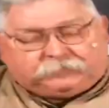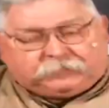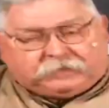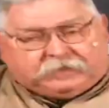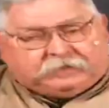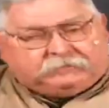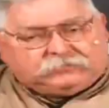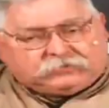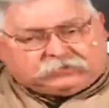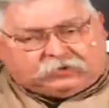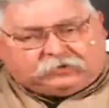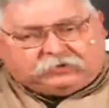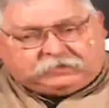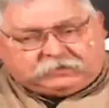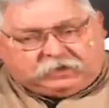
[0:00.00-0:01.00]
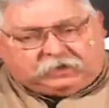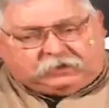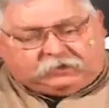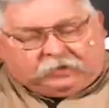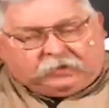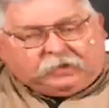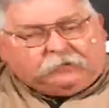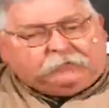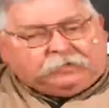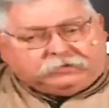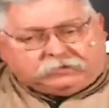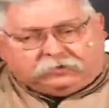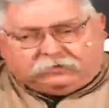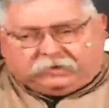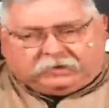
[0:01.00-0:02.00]
Get them started young, but
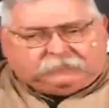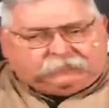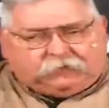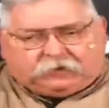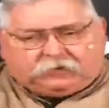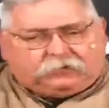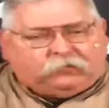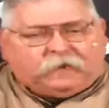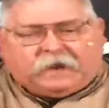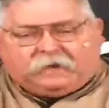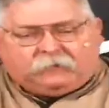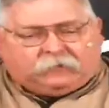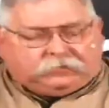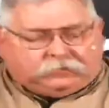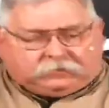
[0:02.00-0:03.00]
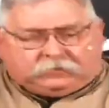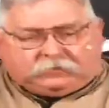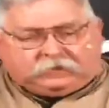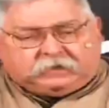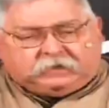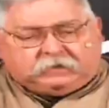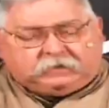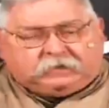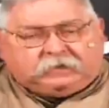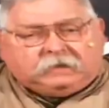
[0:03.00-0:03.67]
don't let them running around where they're going to get